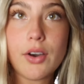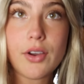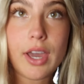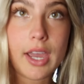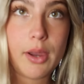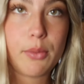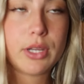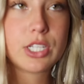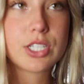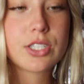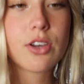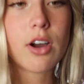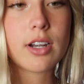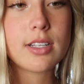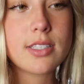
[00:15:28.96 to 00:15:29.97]
Okay, we just
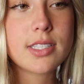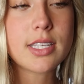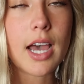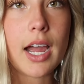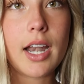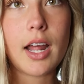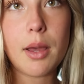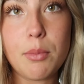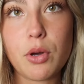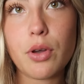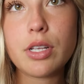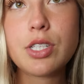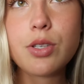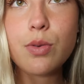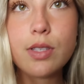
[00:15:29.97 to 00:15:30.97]
got inside. I'm
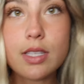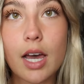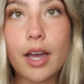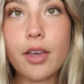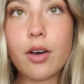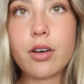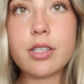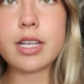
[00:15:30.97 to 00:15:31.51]
going to set y'all